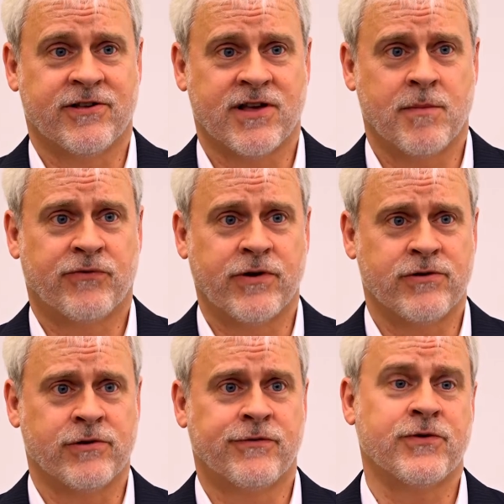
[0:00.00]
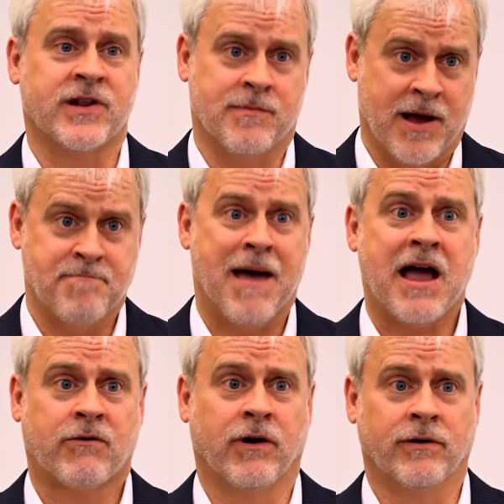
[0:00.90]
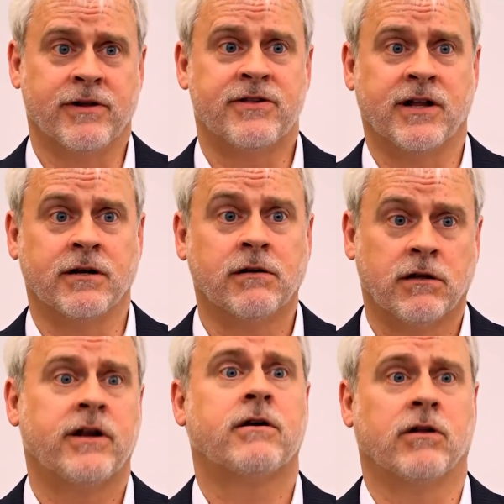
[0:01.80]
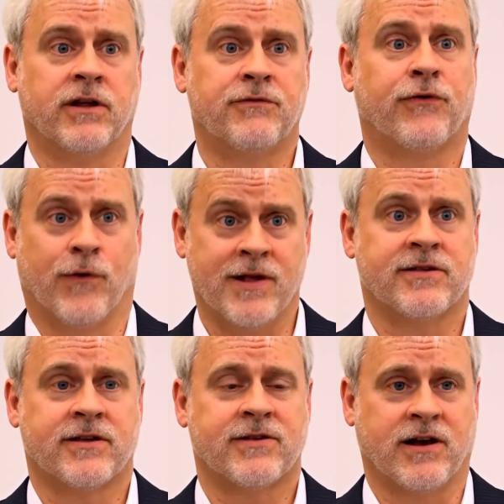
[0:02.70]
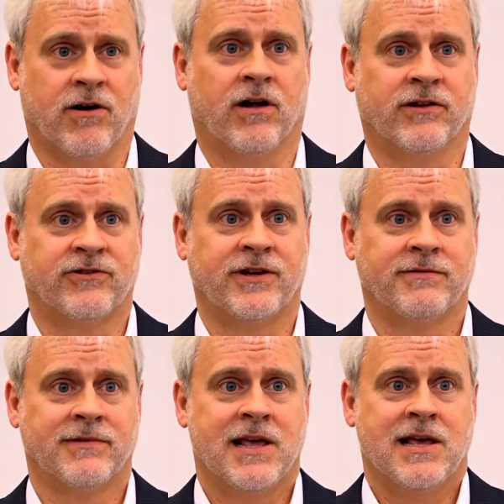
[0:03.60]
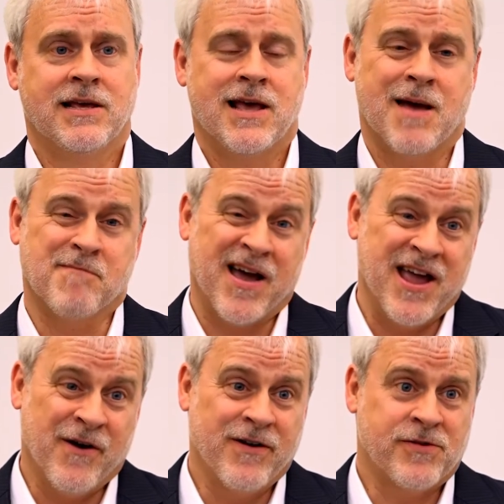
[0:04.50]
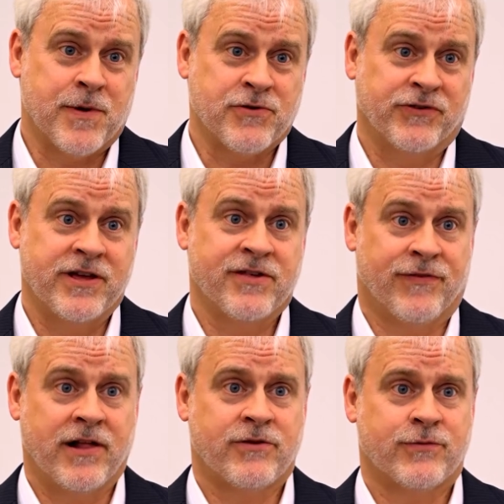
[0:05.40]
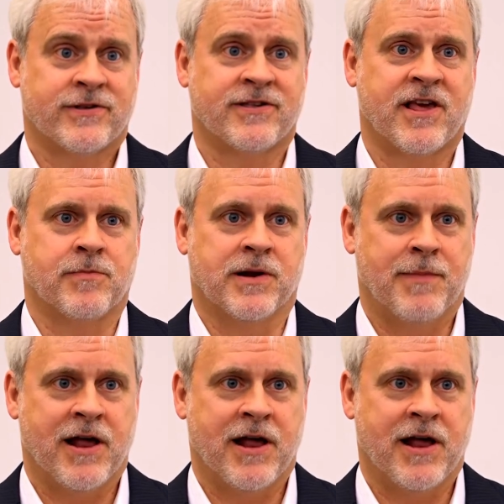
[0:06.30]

at Simon Fraser University. My background is in clinical and forensic psychology. My area of specialty is violence risk assessment and